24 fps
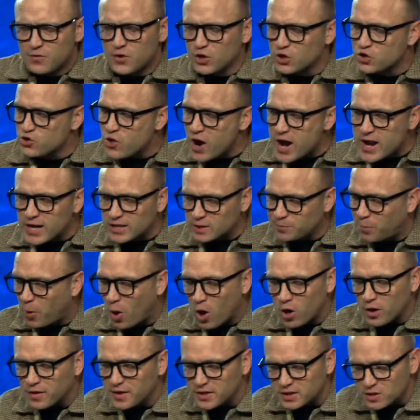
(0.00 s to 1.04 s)
The greatest
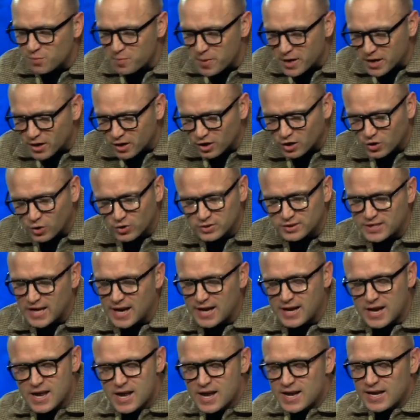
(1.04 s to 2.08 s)
part of this miracle
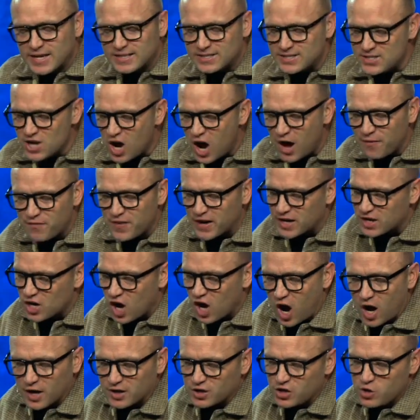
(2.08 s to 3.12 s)
is not
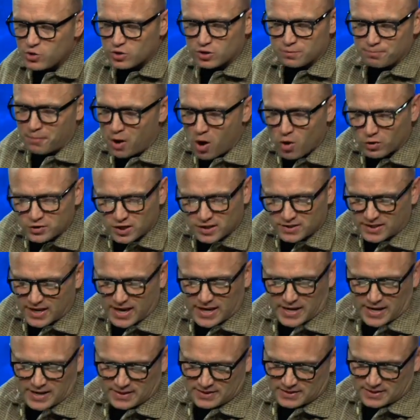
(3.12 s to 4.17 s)
God used Moses
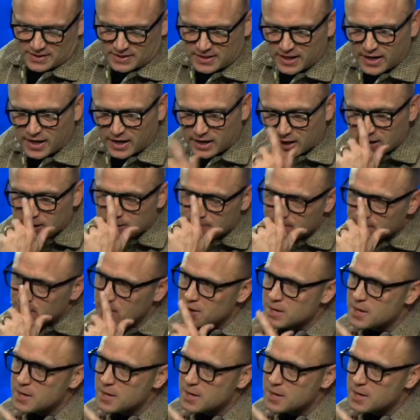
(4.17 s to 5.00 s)
and his stick.